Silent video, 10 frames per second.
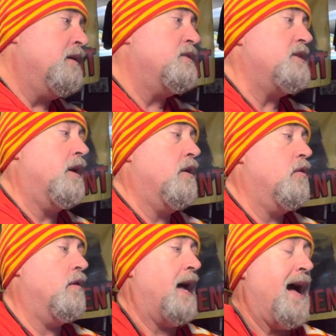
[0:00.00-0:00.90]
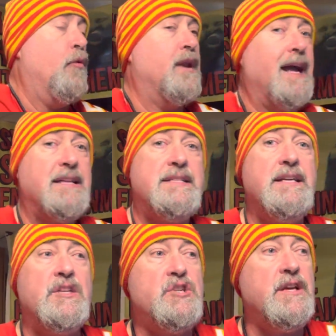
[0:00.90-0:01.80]
So I would like to
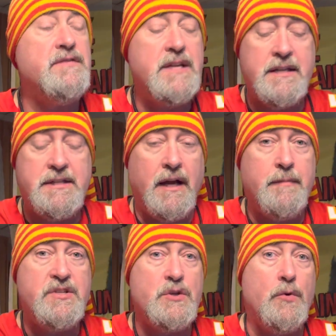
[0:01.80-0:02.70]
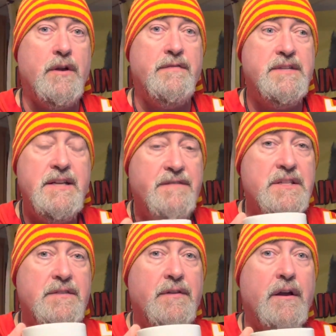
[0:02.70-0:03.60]
see the Chiefs get some sort of
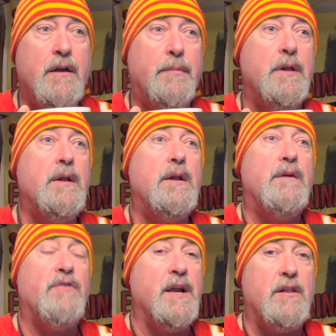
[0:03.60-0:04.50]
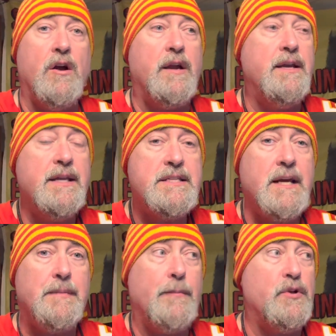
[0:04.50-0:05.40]
defensive help. Frank Clark again
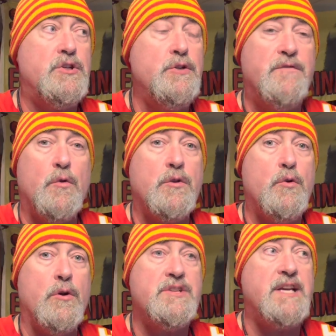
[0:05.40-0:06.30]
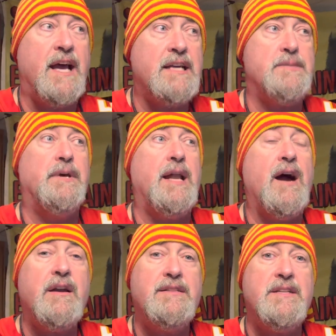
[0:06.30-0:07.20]
stepped up with 2 fourth quarter sacks, but
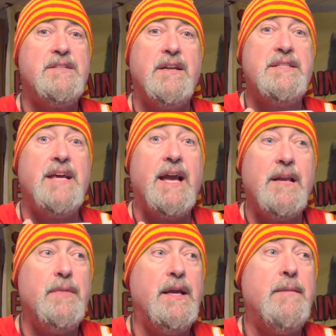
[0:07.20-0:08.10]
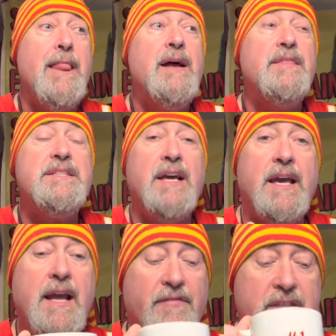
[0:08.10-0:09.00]
how consistent is that going to be the
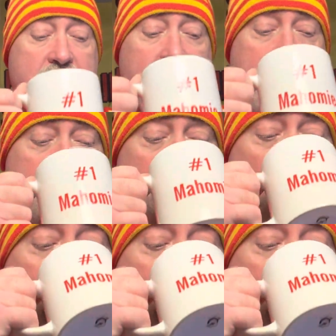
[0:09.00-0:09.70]
second half of the season?